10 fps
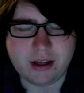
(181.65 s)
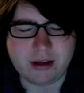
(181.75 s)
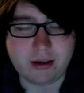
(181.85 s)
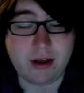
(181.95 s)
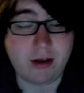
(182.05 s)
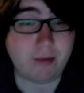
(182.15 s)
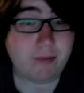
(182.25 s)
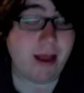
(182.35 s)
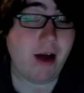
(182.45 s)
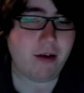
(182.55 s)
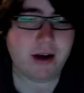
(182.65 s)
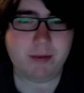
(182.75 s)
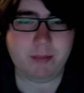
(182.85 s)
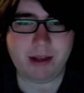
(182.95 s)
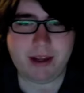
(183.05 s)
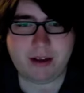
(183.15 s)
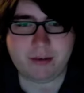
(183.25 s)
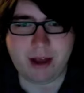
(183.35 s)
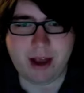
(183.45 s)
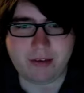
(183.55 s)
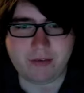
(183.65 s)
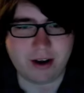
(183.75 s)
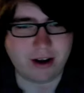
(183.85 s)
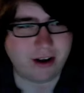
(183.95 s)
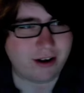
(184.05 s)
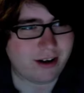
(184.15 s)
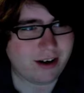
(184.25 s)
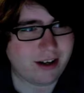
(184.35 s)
now I'm gonna be blinking because my eyes fucking hurt.